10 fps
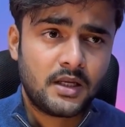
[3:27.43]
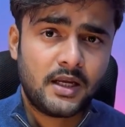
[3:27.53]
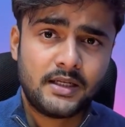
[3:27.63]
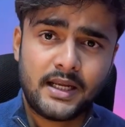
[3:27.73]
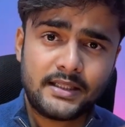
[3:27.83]

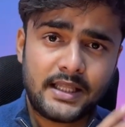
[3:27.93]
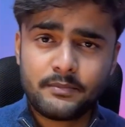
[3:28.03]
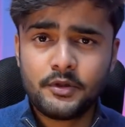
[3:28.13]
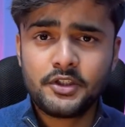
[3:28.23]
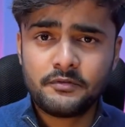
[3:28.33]
And at that
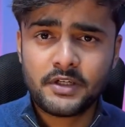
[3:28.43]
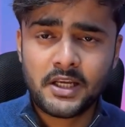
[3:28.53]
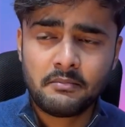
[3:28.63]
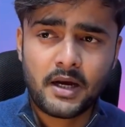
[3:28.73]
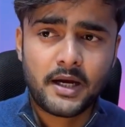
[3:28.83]
point of
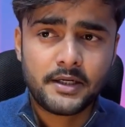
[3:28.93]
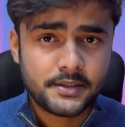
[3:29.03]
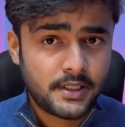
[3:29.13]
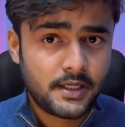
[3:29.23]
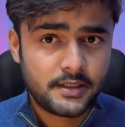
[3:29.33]
time, I
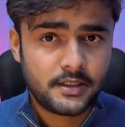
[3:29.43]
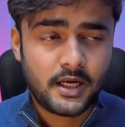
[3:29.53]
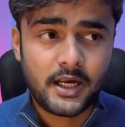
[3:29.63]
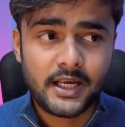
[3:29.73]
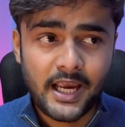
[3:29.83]
decided
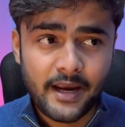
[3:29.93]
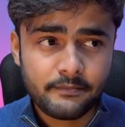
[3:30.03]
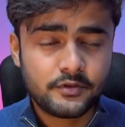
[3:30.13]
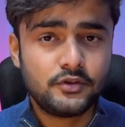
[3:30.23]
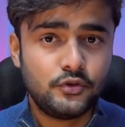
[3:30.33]
I
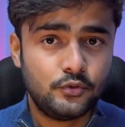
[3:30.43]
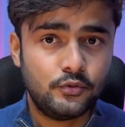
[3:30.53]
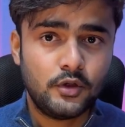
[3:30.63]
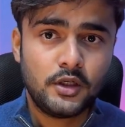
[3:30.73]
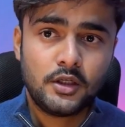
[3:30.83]
have to do
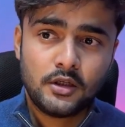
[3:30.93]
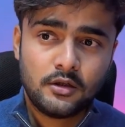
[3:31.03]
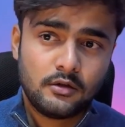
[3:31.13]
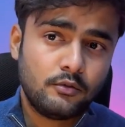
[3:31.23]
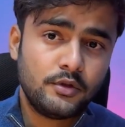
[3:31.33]

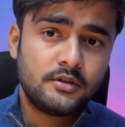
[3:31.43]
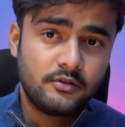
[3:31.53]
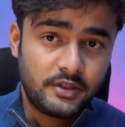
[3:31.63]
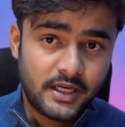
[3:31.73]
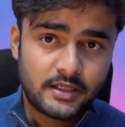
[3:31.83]
with
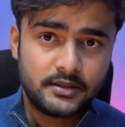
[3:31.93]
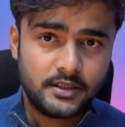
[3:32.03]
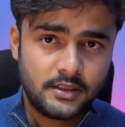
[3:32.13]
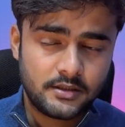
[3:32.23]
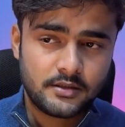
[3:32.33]

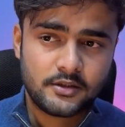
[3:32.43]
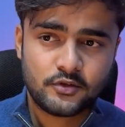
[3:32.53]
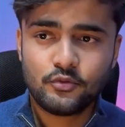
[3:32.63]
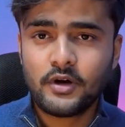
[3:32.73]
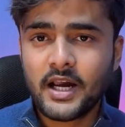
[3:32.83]
React.js.
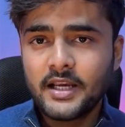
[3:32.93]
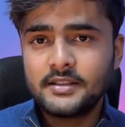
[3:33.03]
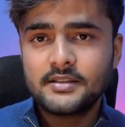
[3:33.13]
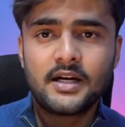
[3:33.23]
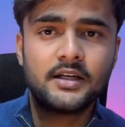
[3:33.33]
So I
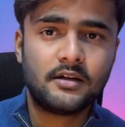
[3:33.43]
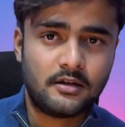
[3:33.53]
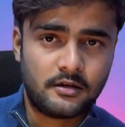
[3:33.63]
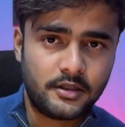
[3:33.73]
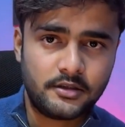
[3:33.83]
started
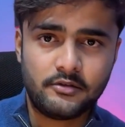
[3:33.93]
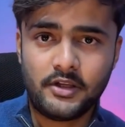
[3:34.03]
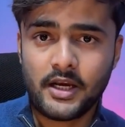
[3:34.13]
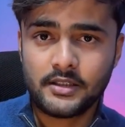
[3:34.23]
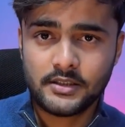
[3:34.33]
learning the
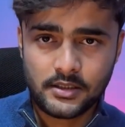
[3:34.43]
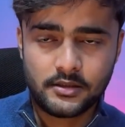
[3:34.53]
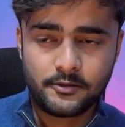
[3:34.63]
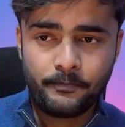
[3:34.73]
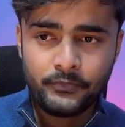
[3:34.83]

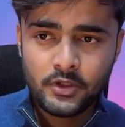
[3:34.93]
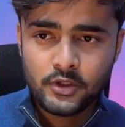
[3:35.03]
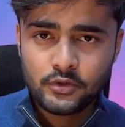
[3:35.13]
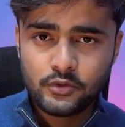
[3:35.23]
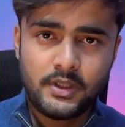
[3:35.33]
React.js.
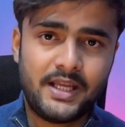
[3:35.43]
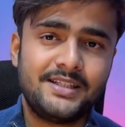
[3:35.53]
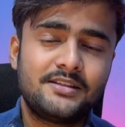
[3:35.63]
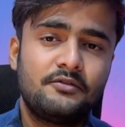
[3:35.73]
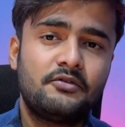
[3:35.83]
So that
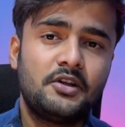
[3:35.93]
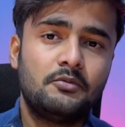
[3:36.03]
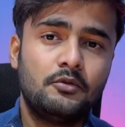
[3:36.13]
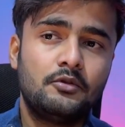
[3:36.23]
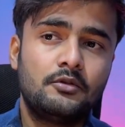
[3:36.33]
is the
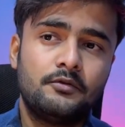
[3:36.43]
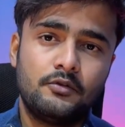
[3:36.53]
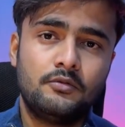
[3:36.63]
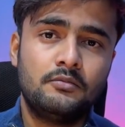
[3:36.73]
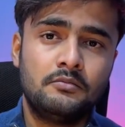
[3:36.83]
framework
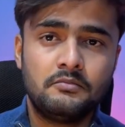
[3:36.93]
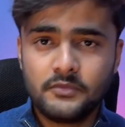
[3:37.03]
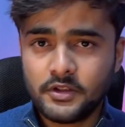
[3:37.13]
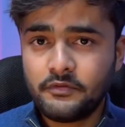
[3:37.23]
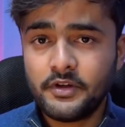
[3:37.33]
from
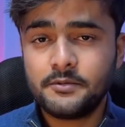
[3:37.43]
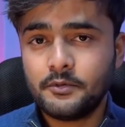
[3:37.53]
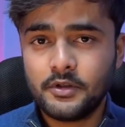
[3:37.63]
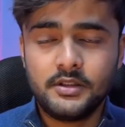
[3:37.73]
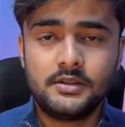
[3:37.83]
the
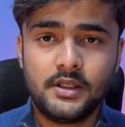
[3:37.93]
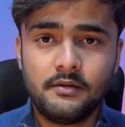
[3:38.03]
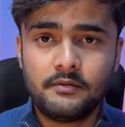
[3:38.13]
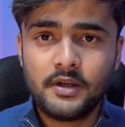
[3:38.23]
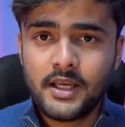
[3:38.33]
Facebook
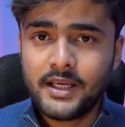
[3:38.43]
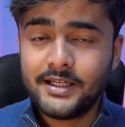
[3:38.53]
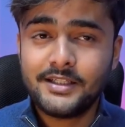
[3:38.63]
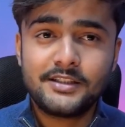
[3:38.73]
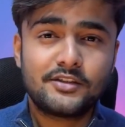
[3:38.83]
itself.
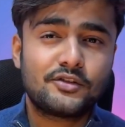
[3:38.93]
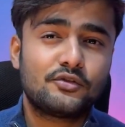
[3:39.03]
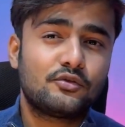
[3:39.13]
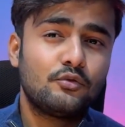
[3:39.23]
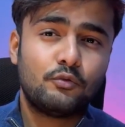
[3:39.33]
It is
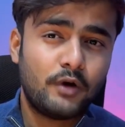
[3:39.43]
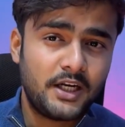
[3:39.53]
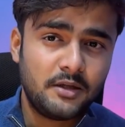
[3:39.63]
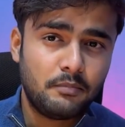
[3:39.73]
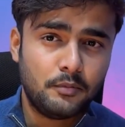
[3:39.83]
so
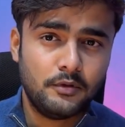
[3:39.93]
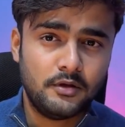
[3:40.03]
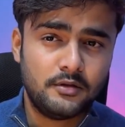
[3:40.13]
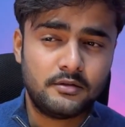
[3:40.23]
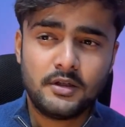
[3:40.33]
widely
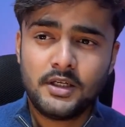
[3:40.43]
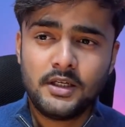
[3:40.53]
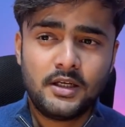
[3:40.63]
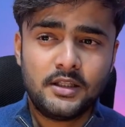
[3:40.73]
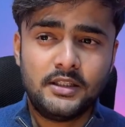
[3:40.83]
popular.
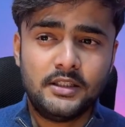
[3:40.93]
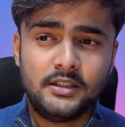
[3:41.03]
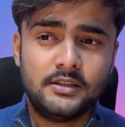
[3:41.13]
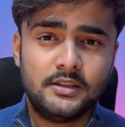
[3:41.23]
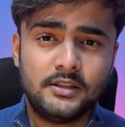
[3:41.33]

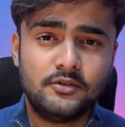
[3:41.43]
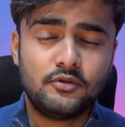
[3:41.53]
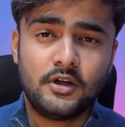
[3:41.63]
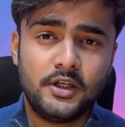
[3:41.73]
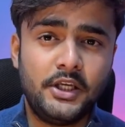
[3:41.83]
There is,
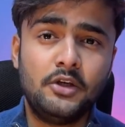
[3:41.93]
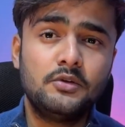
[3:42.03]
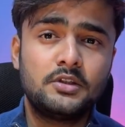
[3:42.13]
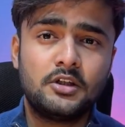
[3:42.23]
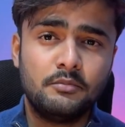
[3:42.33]
a
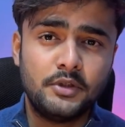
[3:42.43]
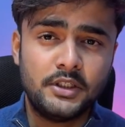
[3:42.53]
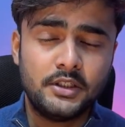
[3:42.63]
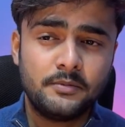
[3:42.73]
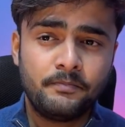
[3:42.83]
huge
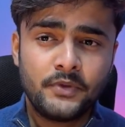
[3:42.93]
community.